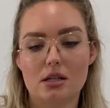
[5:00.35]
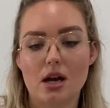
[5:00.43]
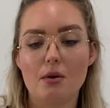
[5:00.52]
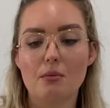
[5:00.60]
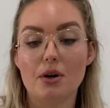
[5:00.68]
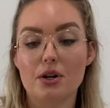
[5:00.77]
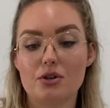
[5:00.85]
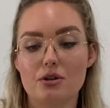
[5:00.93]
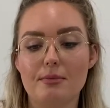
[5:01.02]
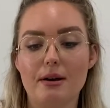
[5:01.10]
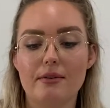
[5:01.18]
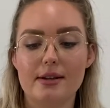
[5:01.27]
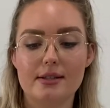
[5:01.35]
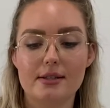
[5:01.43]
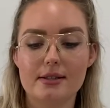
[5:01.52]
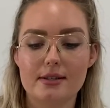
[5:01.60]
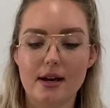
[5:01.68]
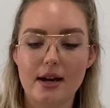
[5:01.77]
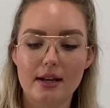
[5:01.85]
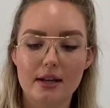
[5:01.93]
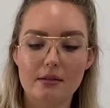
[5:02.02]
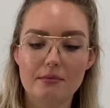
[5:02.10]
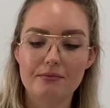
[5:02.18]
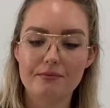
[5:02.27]
I want to do my resin design
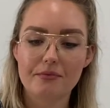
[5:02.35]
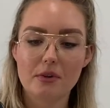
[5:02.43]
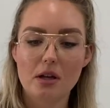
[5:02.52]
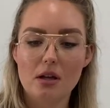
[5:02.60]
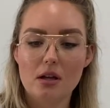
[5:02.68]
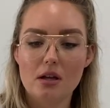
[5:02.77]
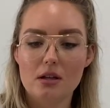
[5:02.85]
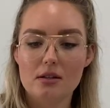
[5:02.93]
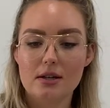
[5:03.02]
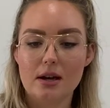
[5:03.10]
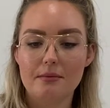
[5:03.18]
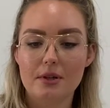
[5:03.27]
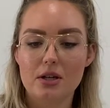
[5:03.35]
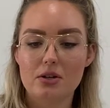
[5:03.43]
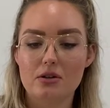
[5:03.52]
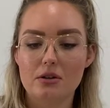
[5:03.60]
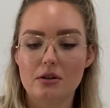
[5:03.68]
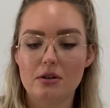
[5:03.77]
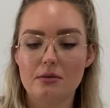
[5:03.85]
in. So I'm going to do